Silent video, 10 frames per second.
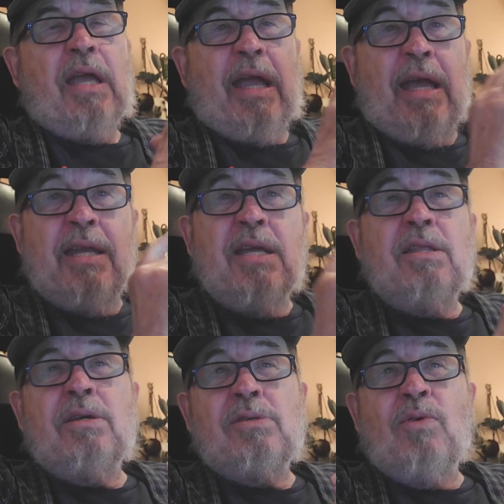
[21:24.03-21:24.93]
Any of
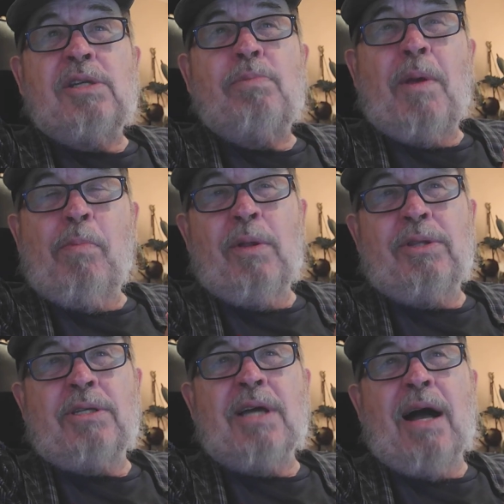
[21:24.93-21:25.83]
those rich people at
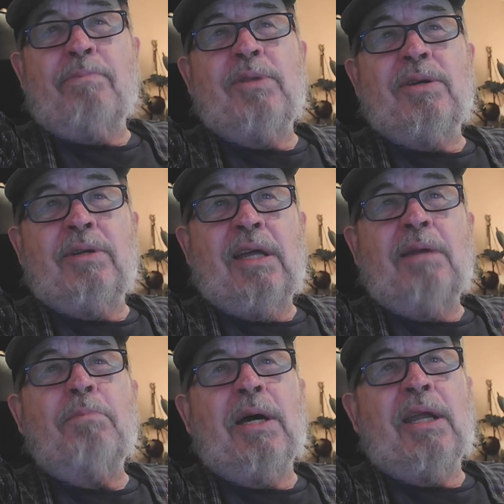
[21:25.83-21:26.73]
the top that are
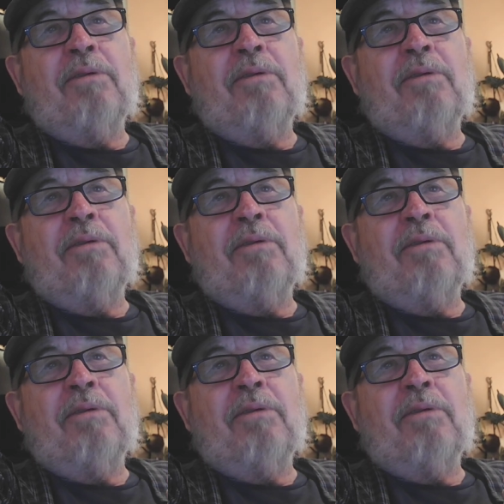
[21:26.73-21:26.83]
getting money,